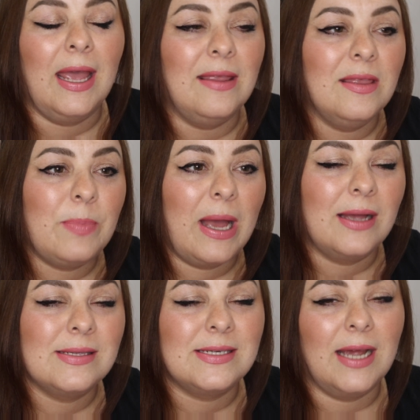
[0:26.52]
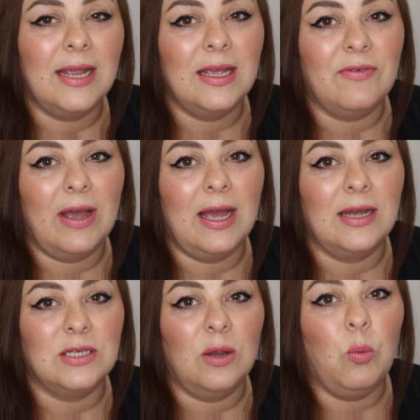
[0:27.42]
In the past, I have
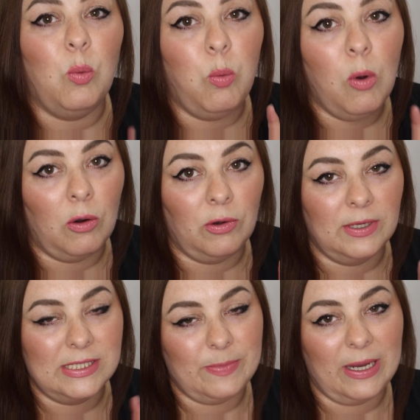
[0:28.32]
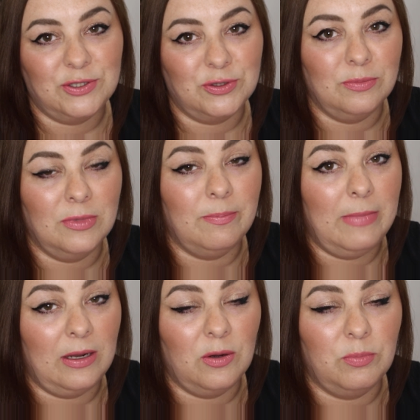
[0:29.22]
had one Spectrum
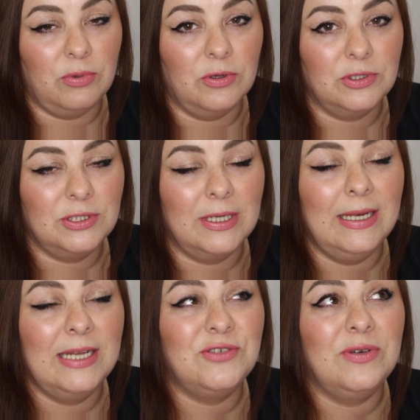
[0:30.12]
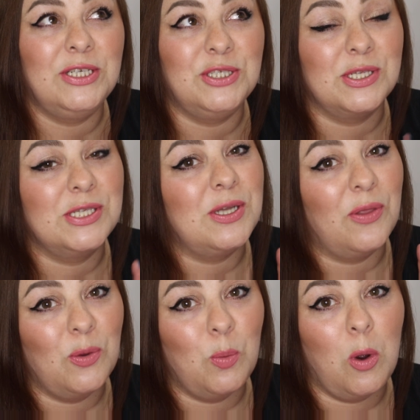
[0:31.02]
makeup brush, literally just
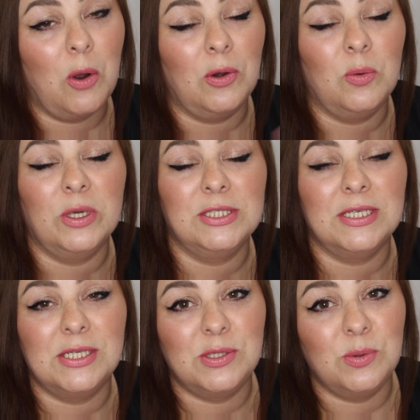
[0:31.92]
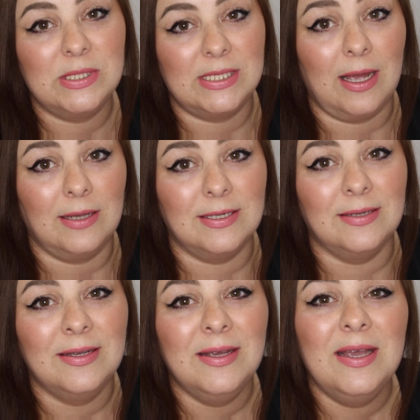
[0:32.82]
the one, which is so sad
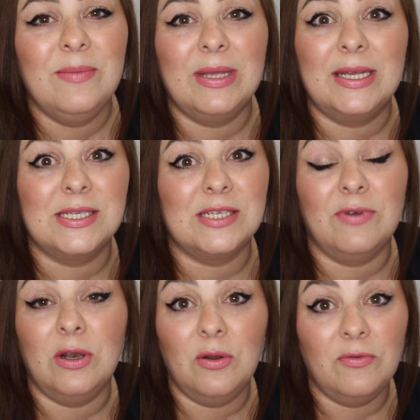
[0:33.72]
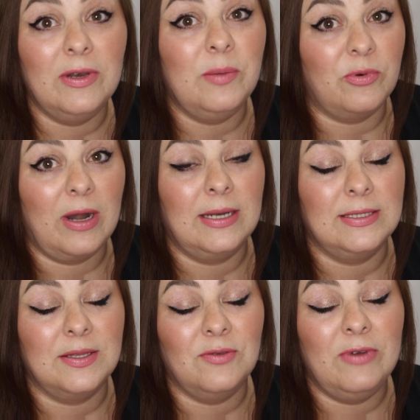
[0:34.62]
because they're a lovely
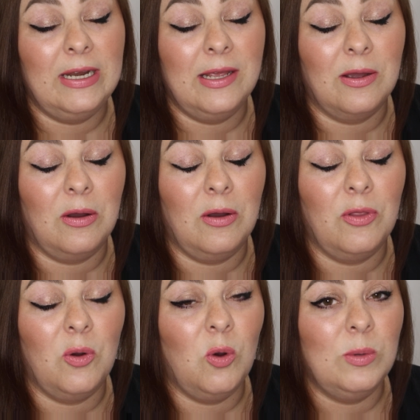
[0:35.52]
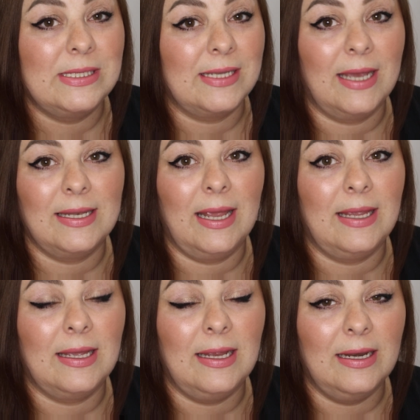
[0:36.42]
brand, they really are. They always get
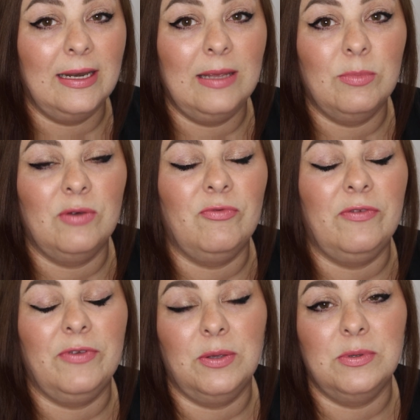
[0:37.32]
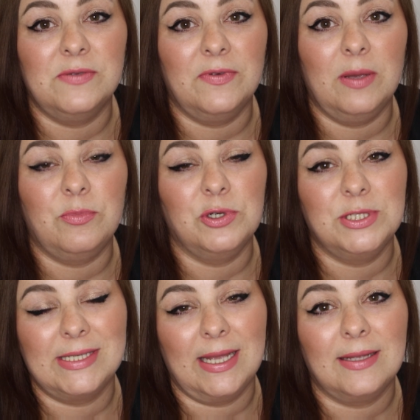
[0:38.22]
like gleaming reviews for their
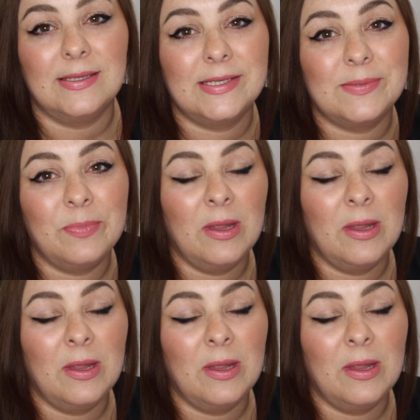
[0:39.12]
brush sets.